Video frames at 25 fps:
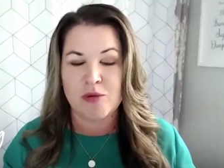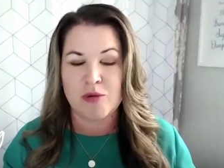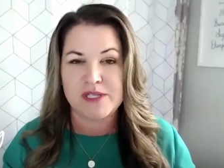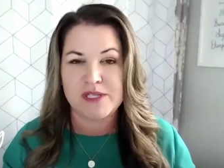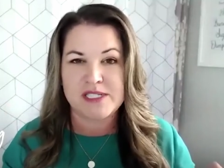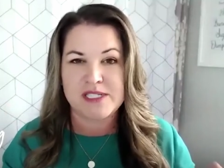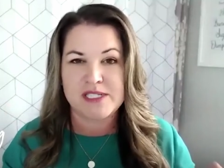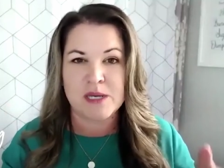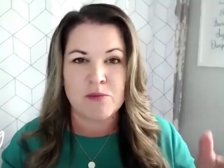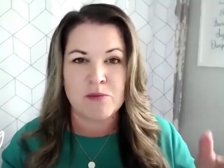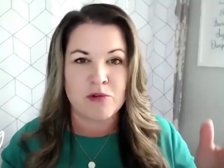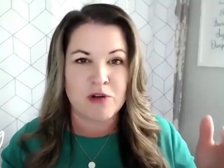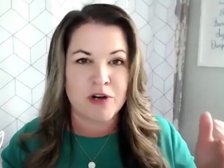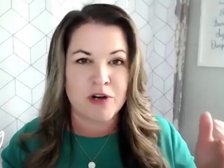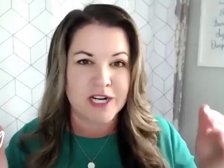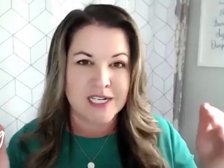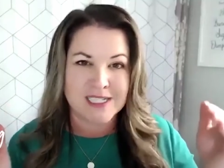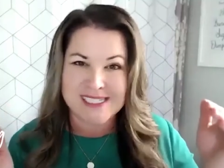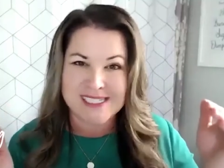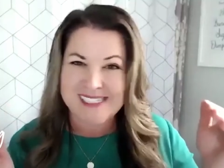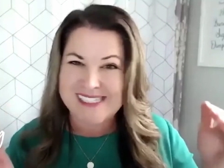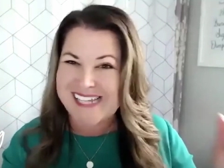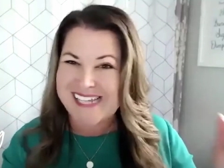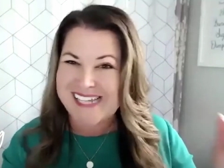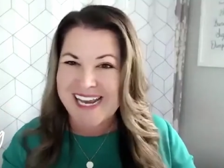And some were
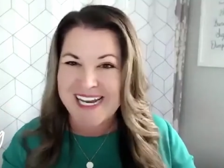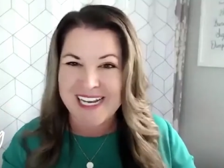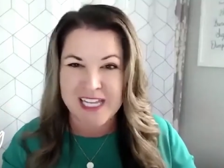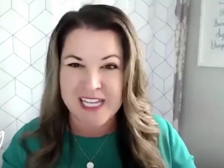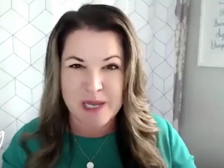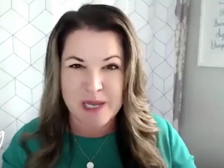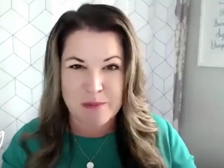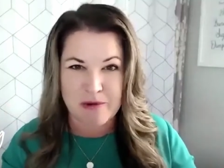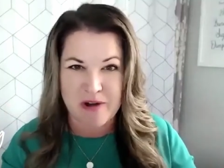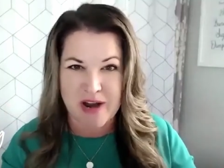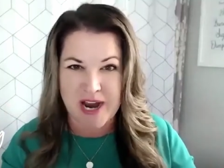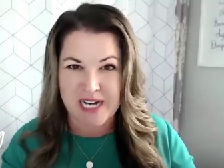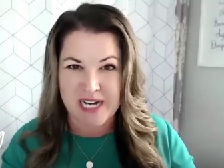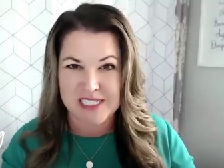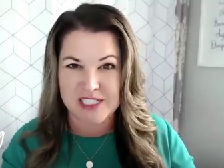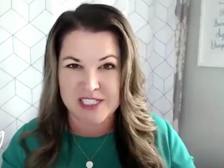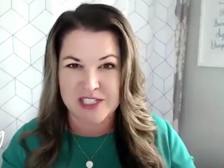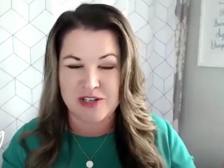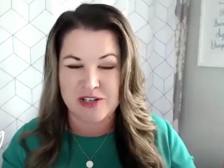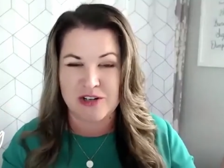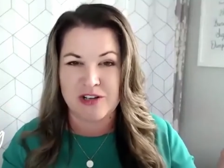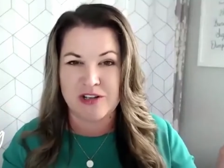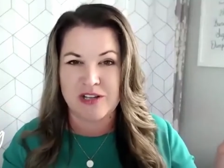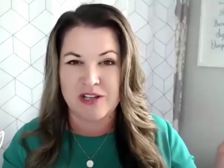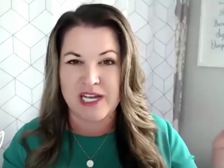insanely
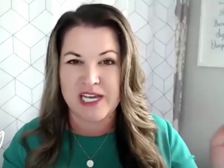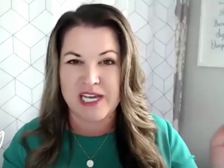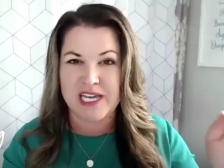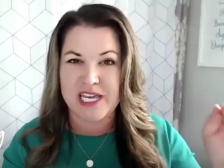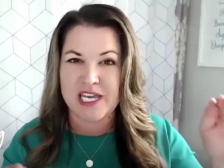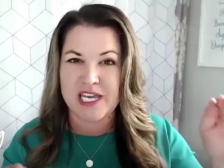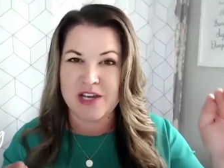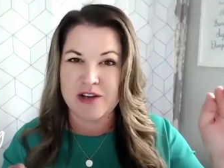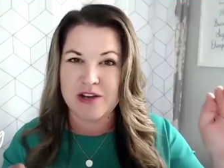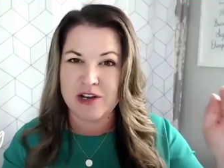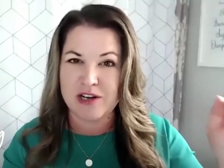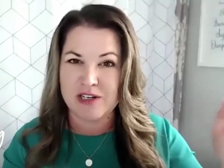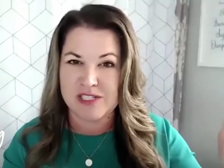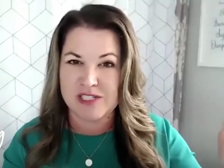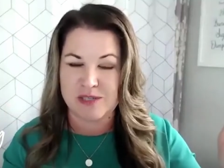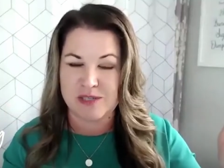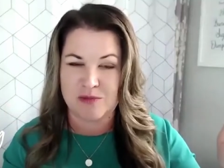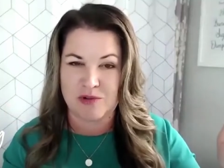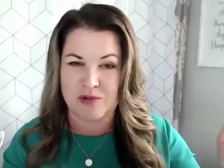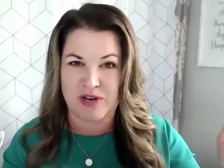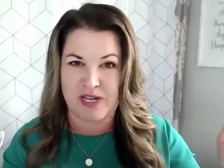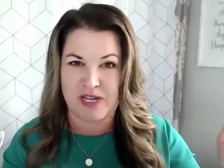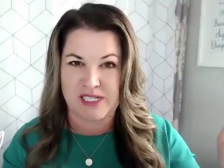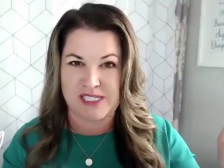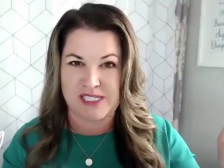practical, like here are some
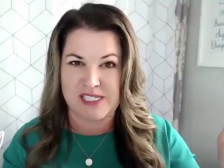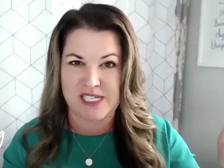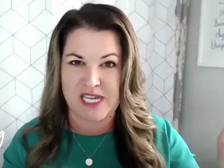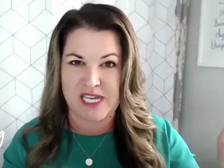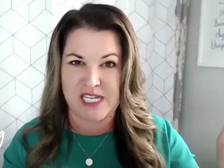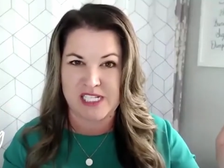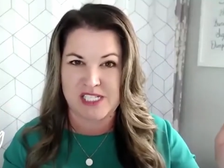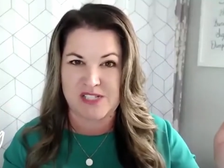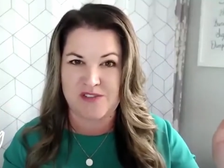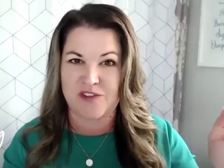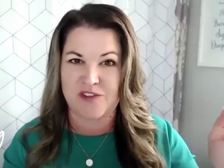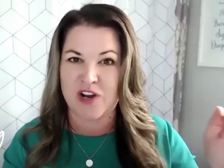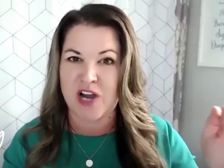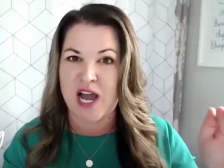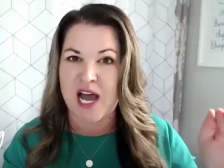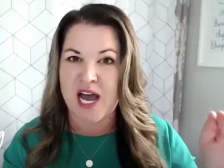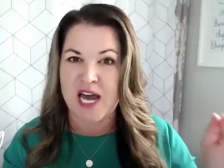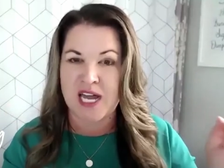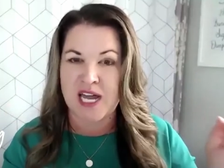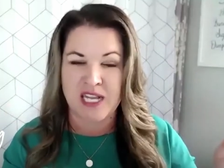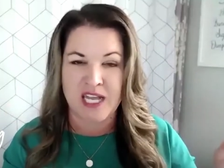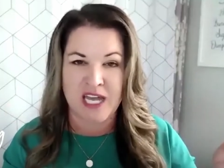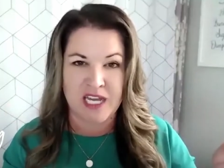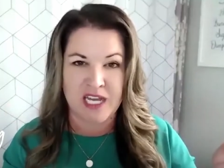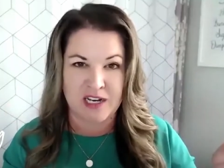great sites for
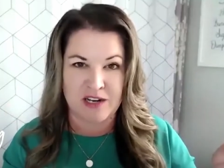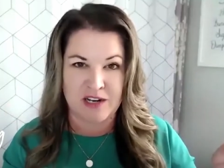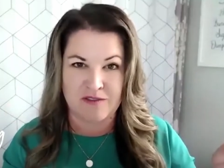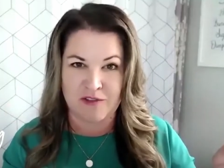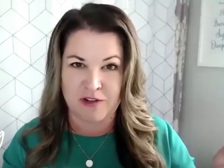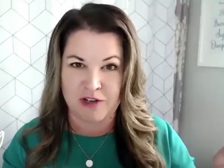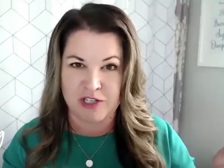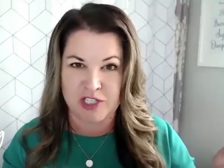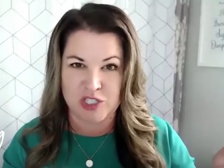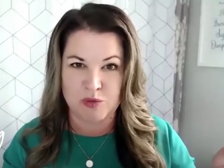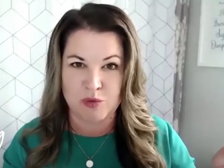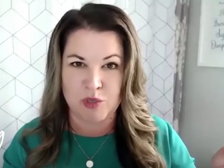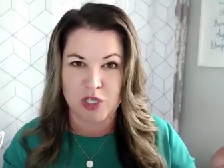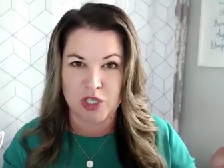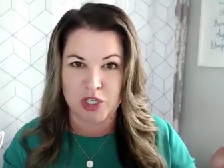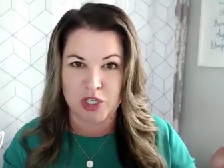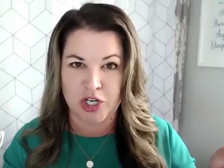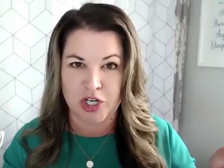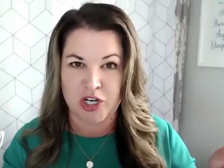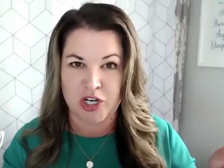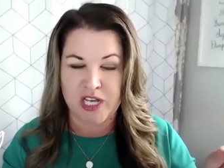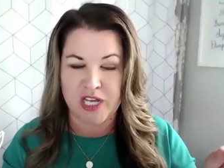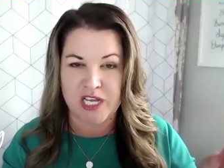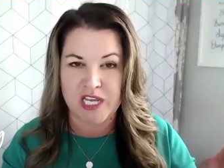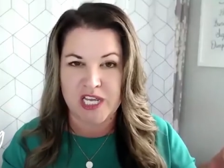online and virtual
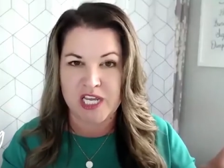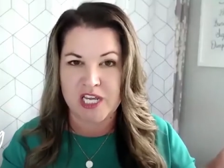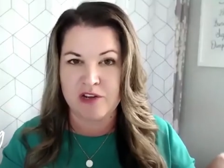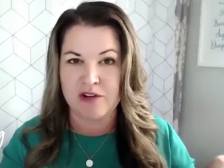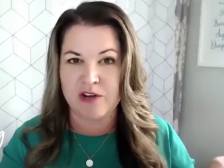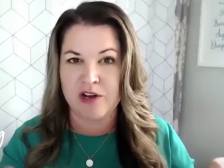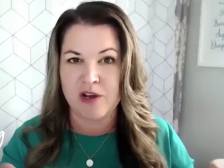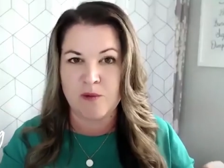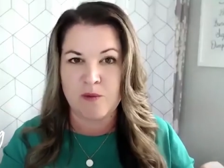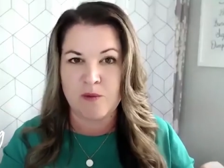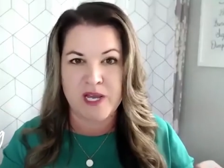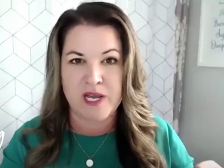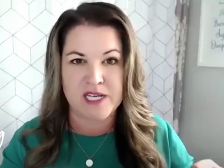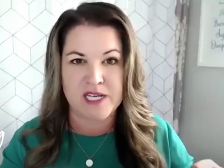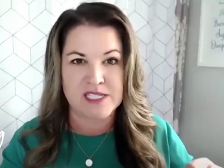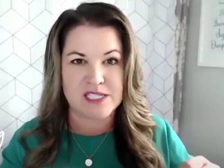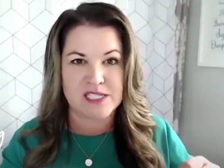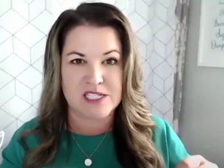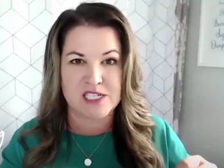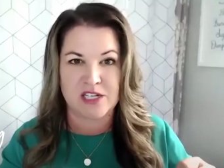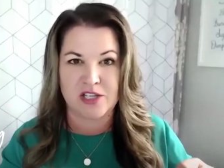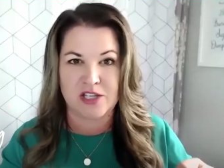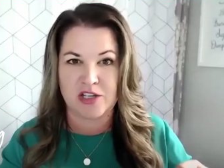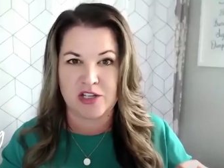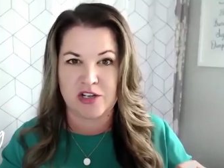learning. Here are ways
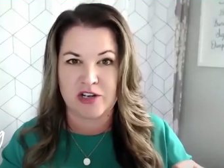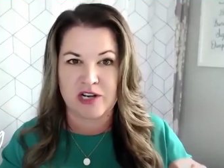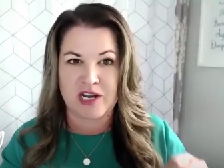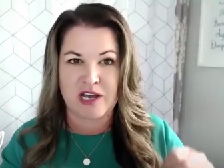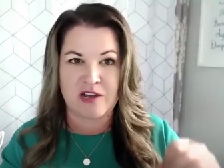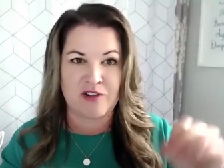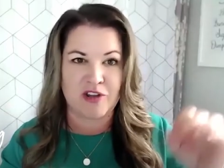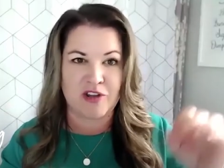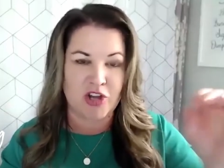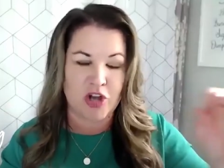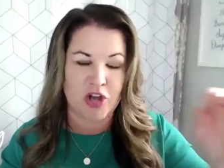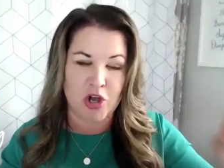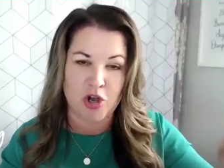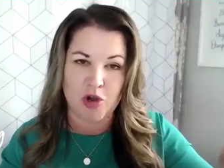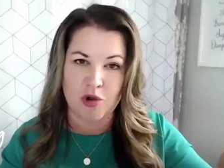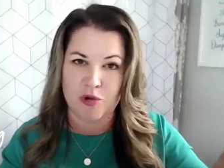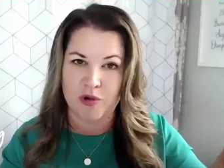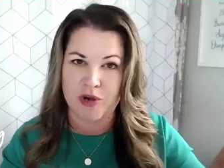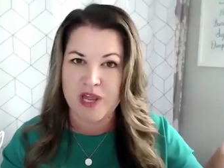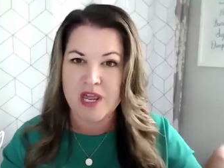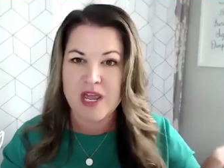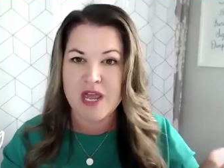to learn how to code.